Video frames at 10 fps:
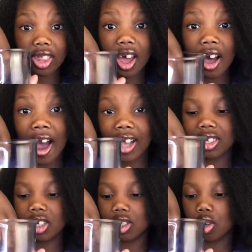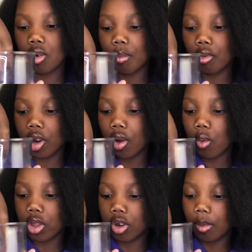the elastics don't break
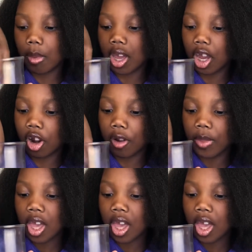while they're in my hair.